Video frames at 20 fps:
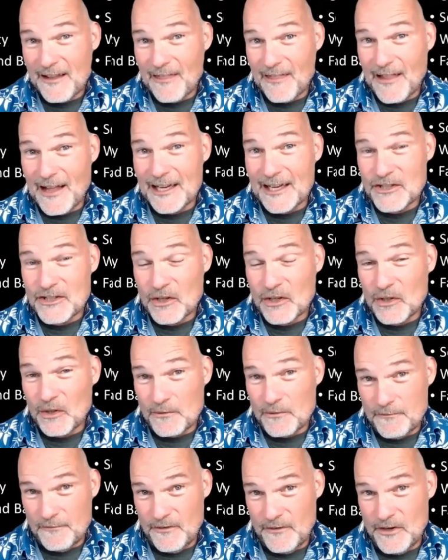
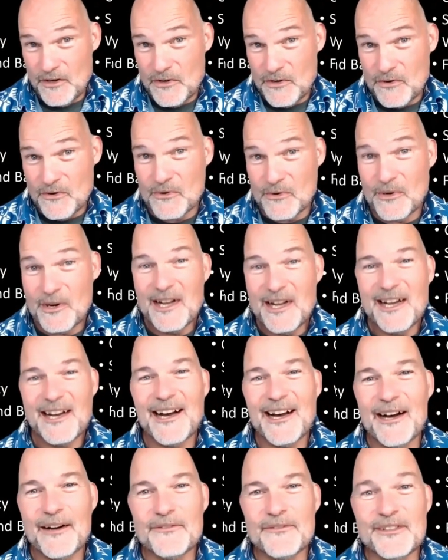theological view
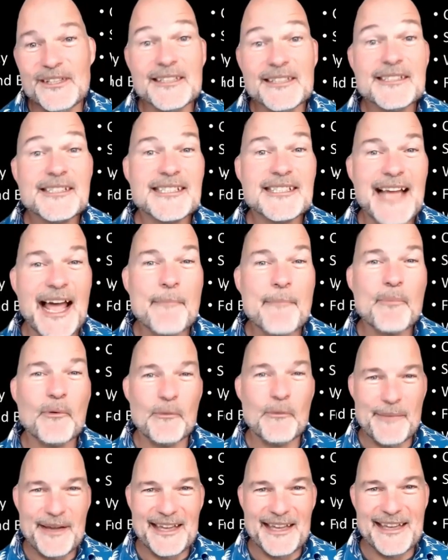of
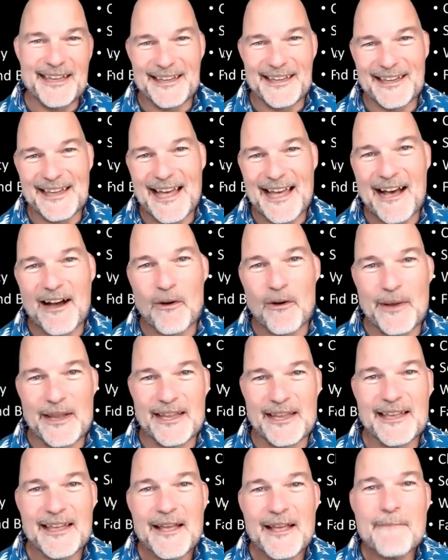disciple making, how
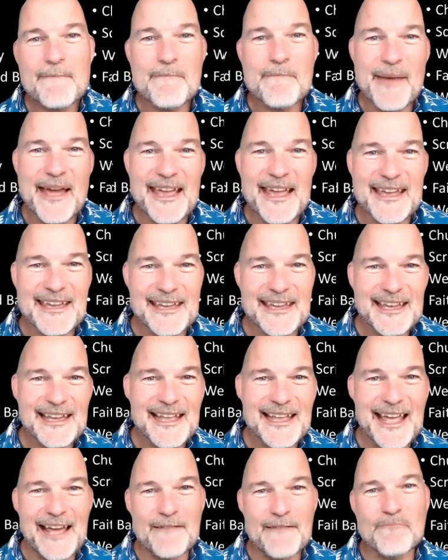we make
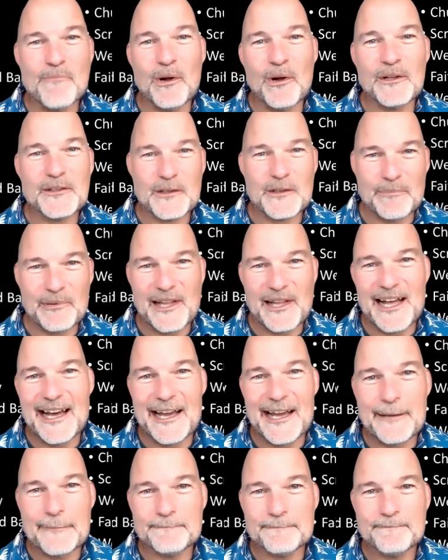and
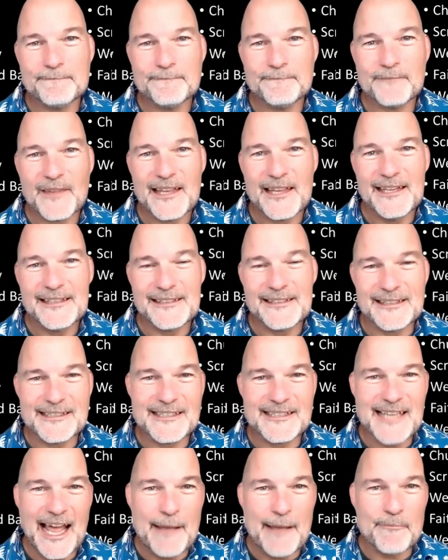multiply
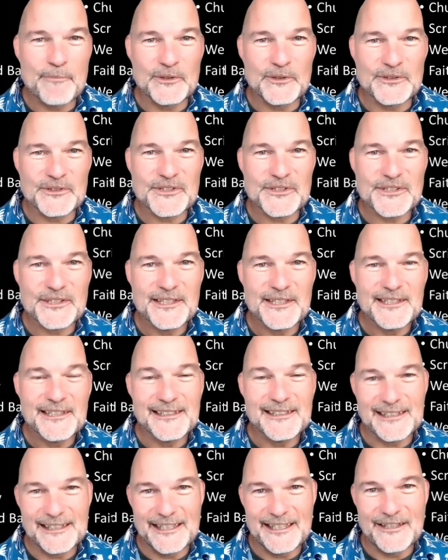disciples,
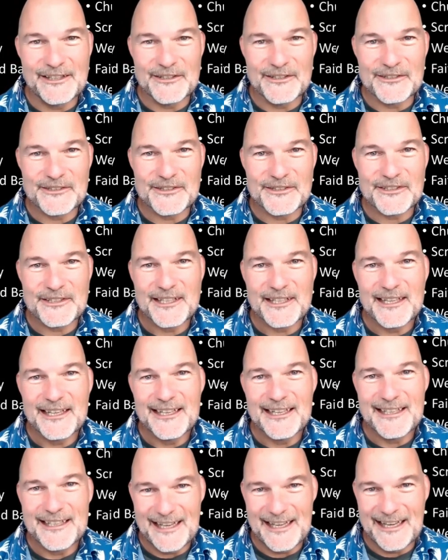leaders,
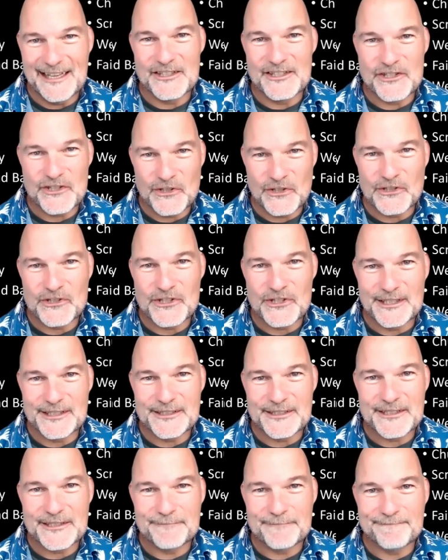and
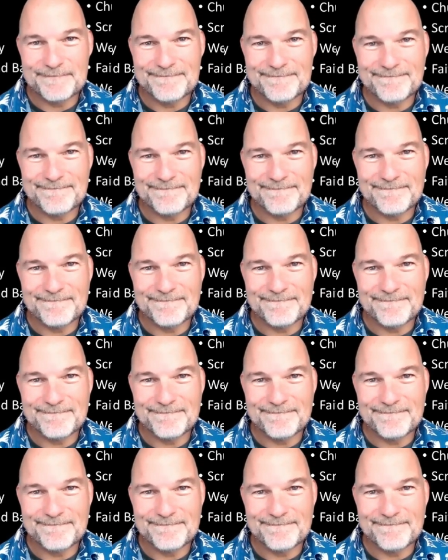churches.